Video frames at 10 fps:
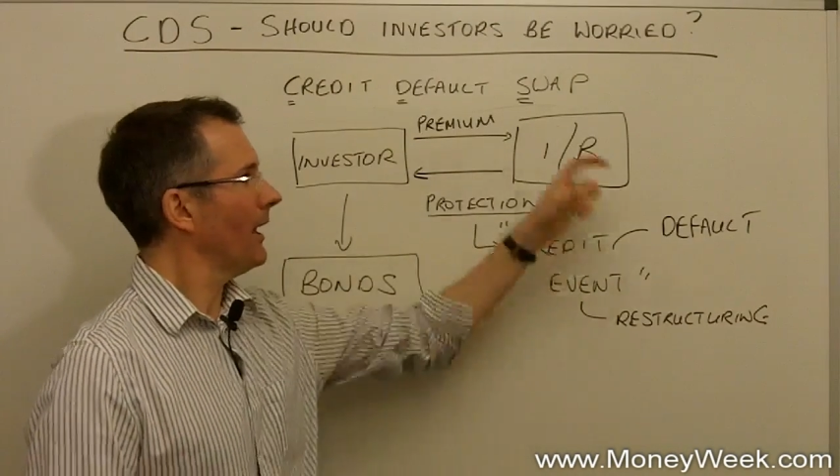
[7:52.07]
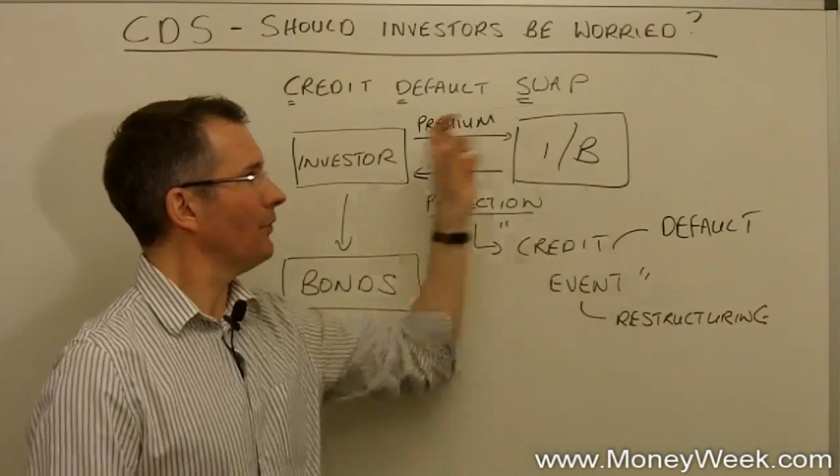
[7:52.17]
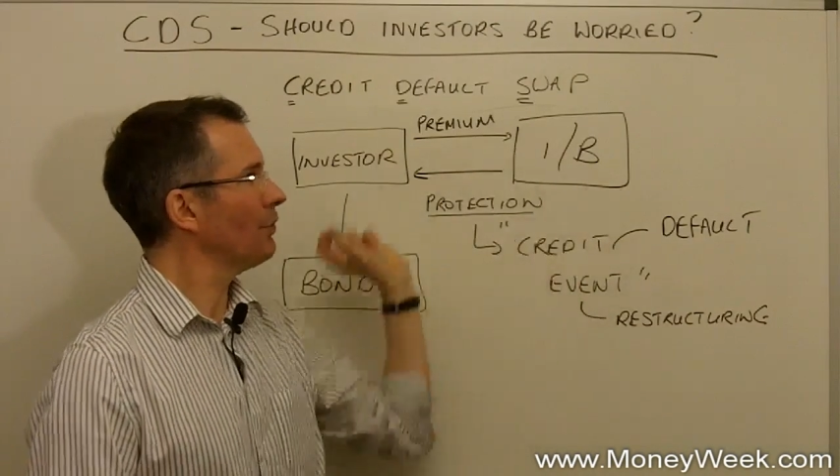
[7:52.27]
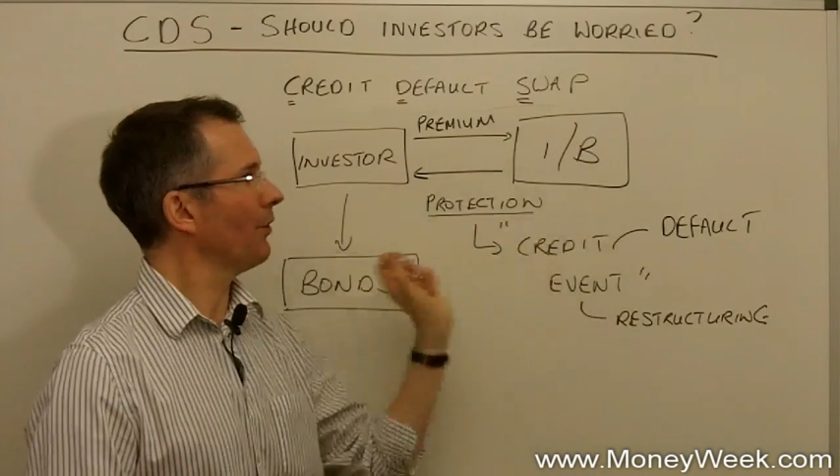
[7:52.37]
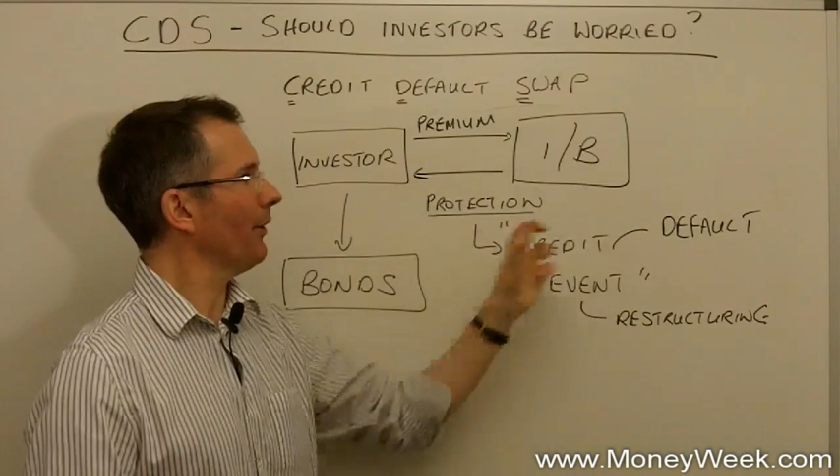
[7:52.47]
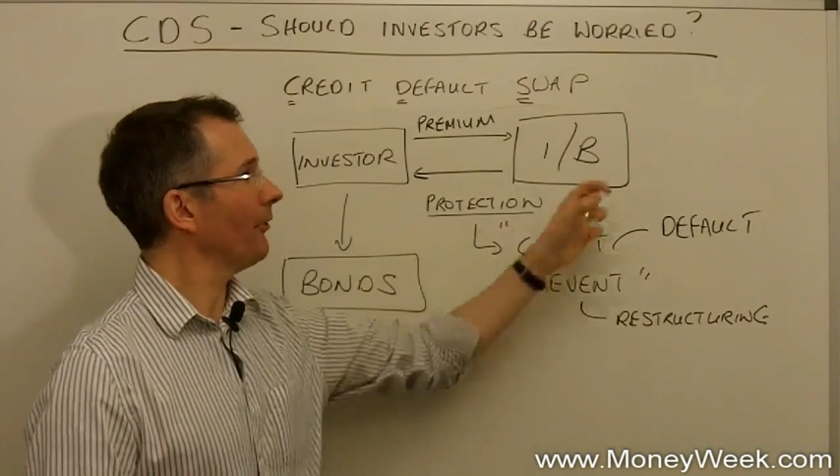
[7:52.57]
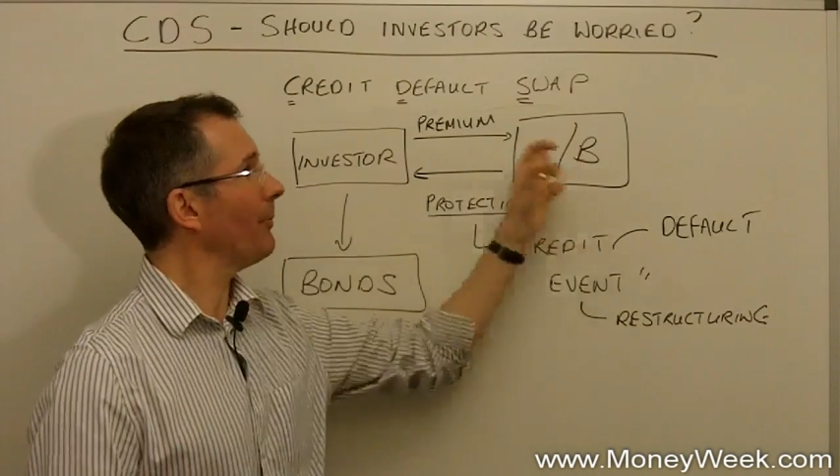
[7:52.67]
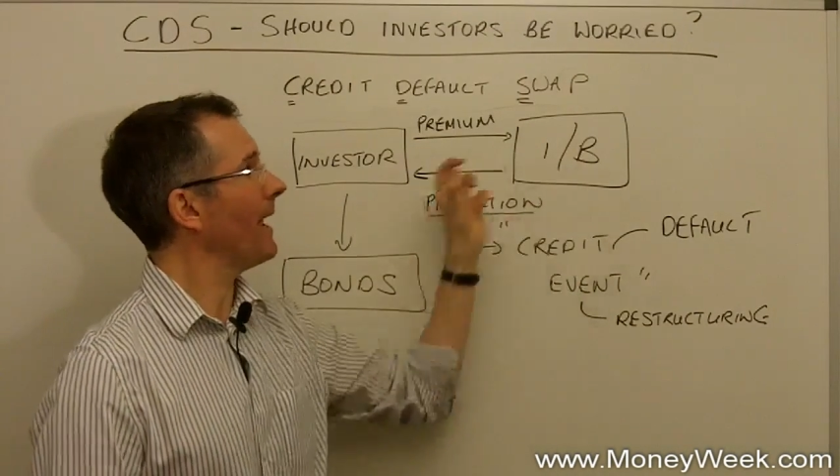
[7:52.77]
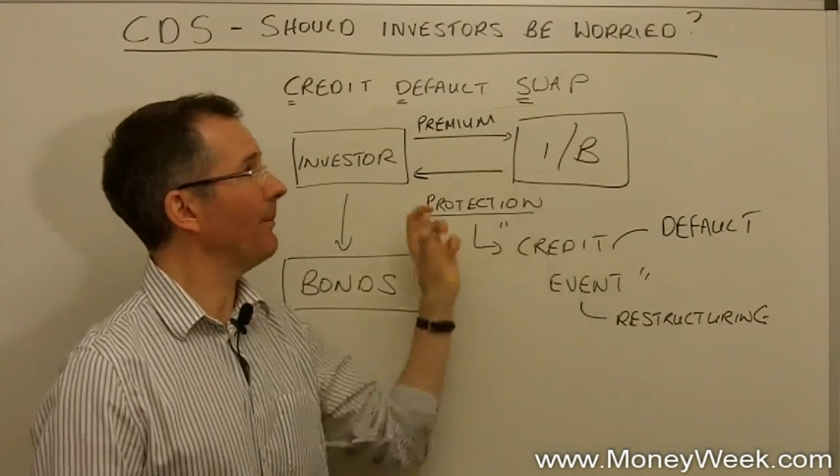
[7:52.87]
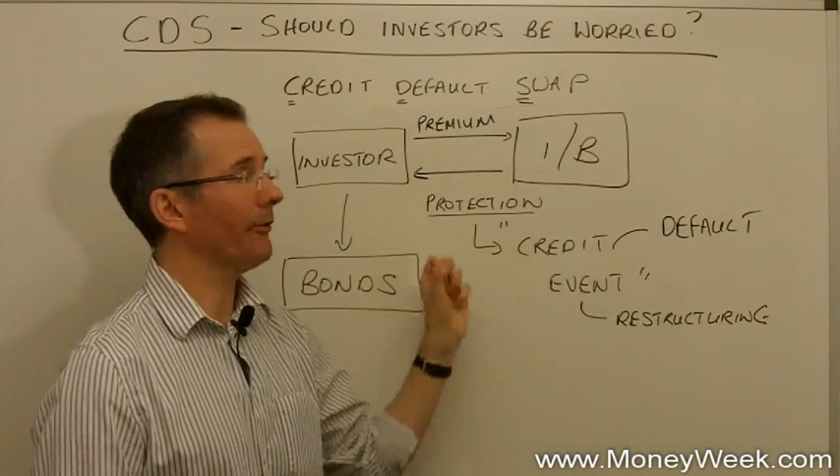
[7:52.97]
insurance
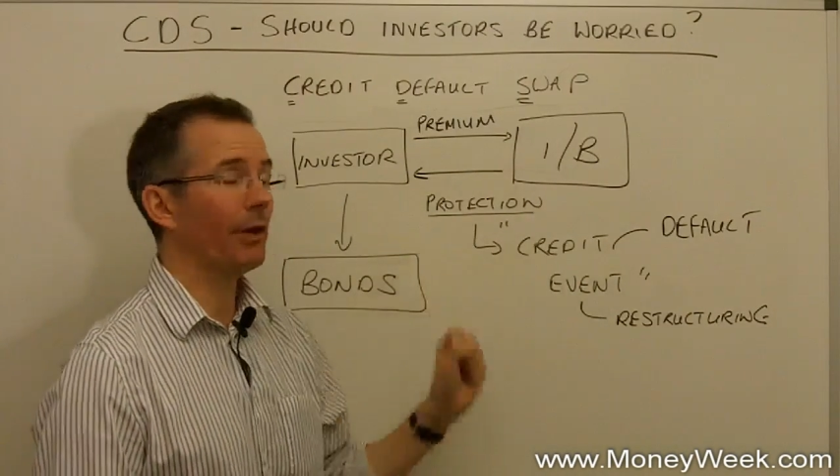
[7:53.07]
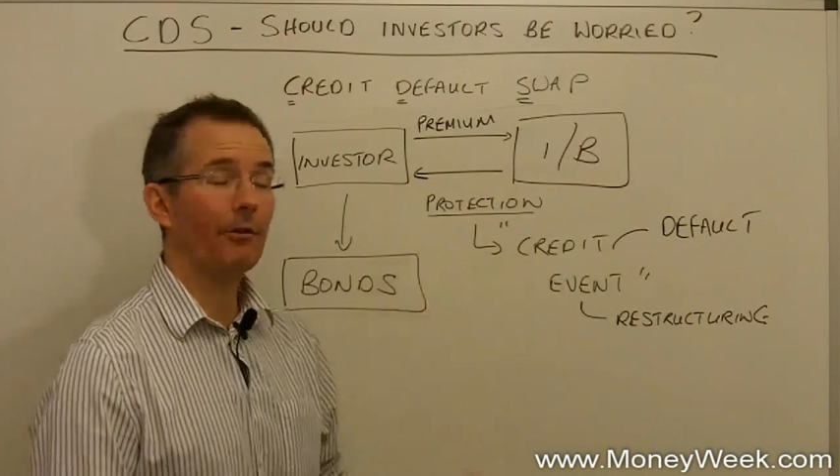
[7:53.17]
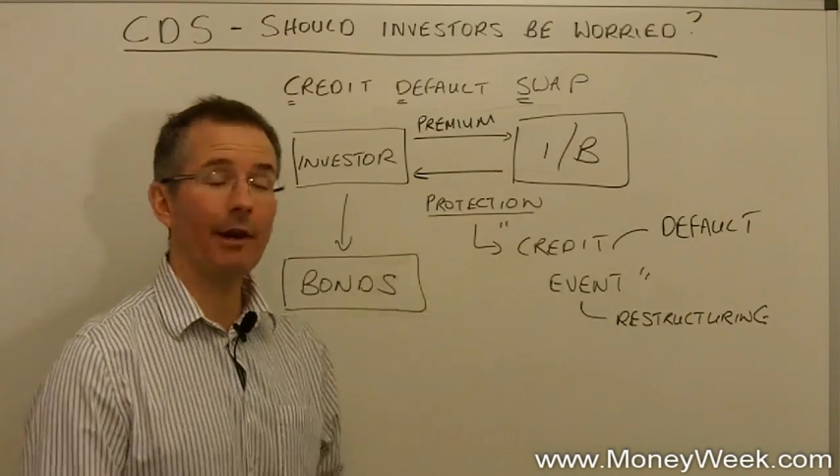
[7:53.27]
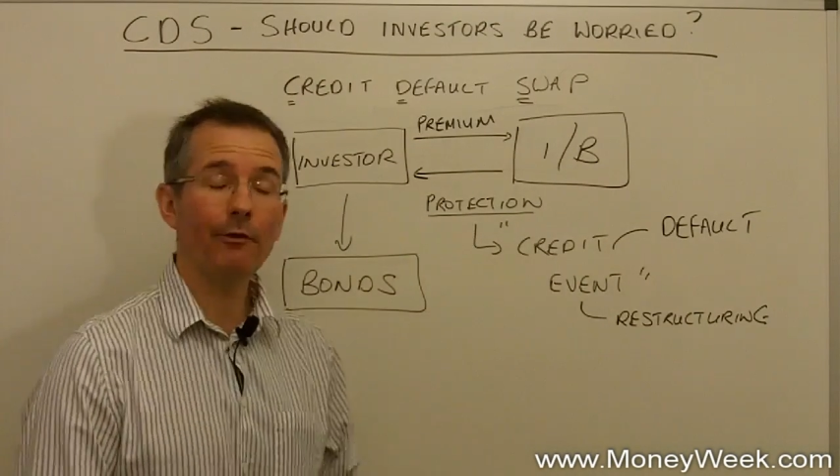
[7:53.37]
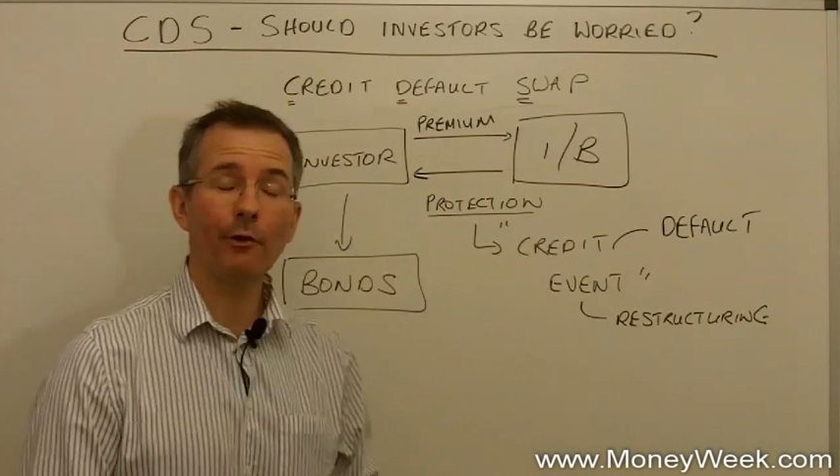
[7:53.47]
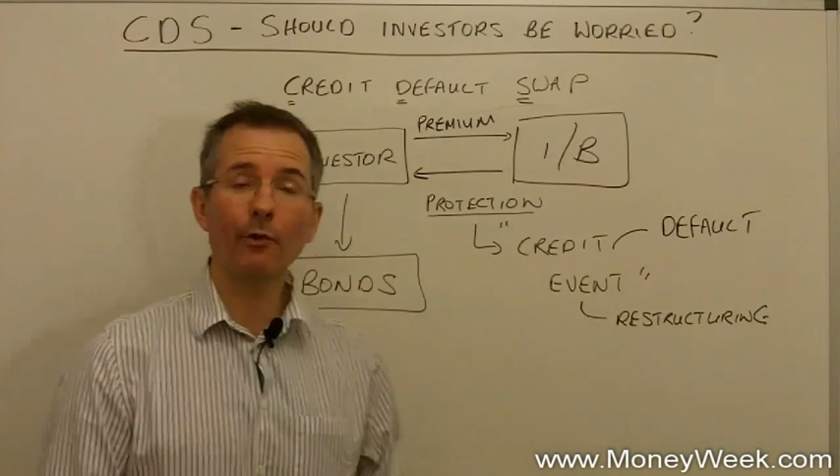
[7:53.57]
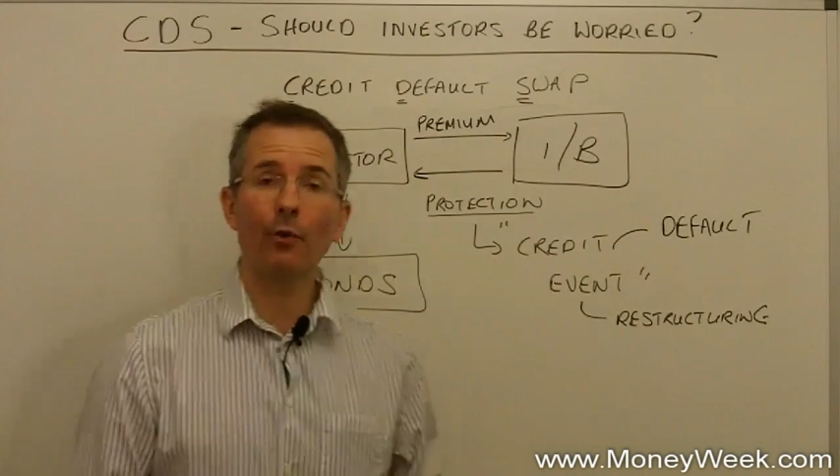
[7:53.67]
payments under credit default